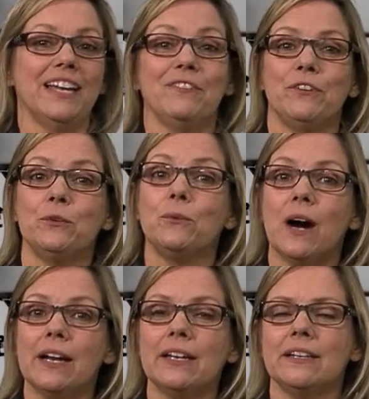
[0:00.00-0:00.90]
if you
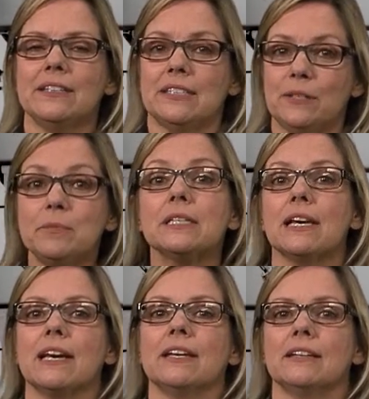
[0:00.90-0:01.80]
want any tips
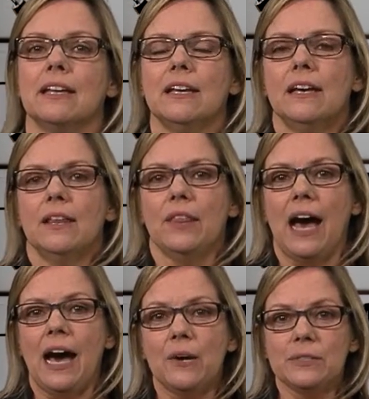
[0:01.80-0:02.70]
on
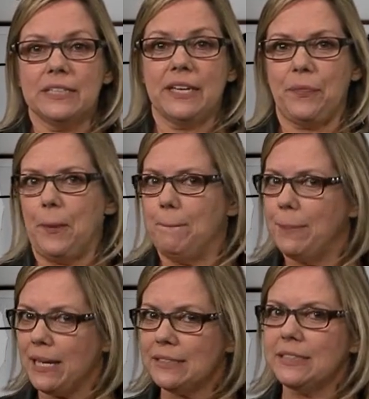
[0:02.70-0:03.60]
how to get the
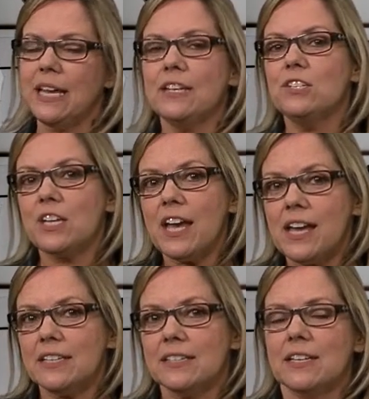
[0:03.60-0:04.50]
best head
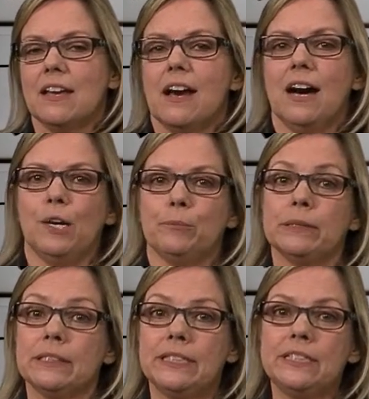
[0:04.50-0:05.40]
chat, um,
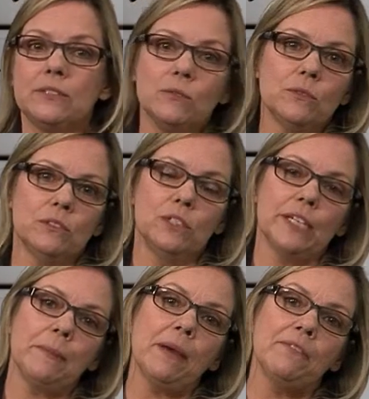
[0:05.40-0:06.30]
please look
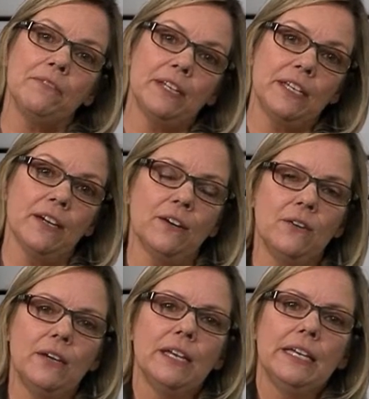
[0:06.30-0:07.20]
at my
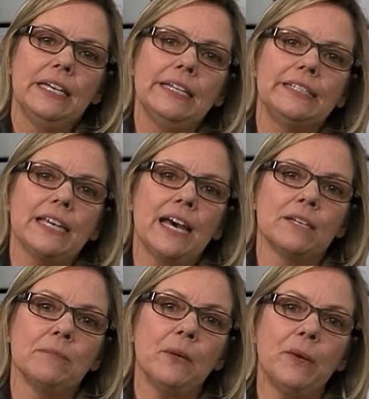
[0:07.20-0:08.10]
video. It's
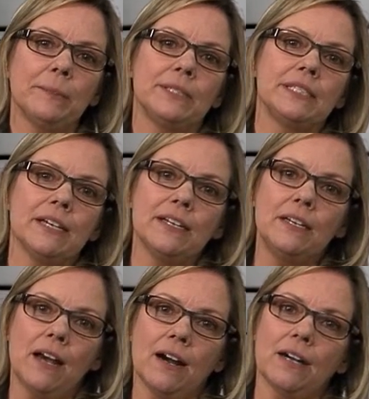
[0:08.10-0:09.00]
on my website,
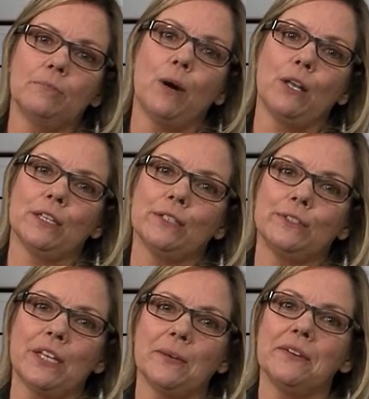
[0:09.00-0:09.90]
uh, Paula
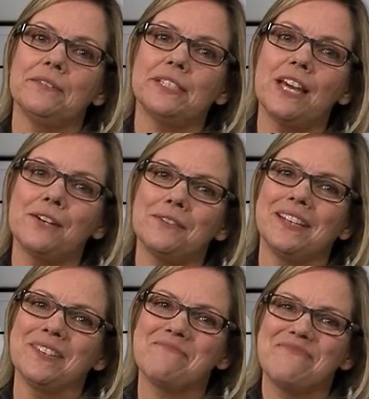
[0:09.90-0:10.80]
Krasawa
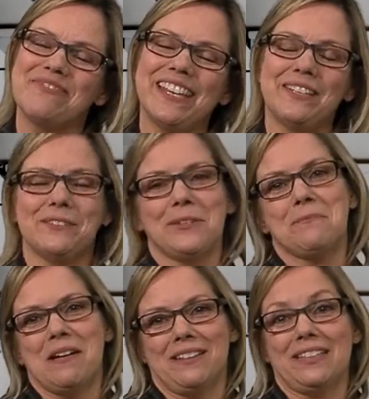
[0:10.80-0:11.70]
Photography. Thank you so
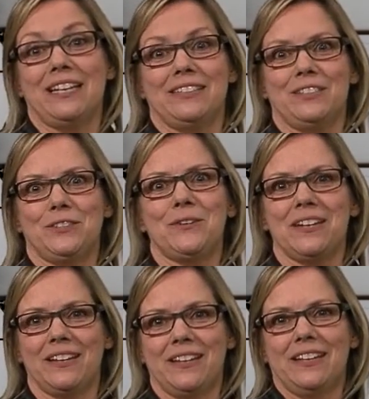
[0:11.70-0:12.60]
much and
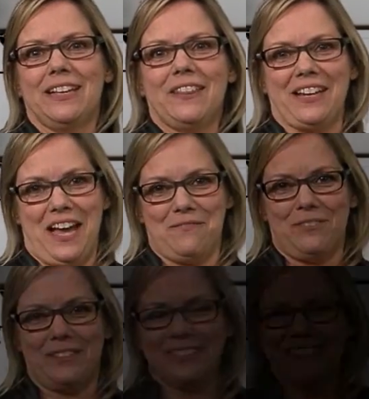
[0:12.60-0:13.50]
enjoy the conference.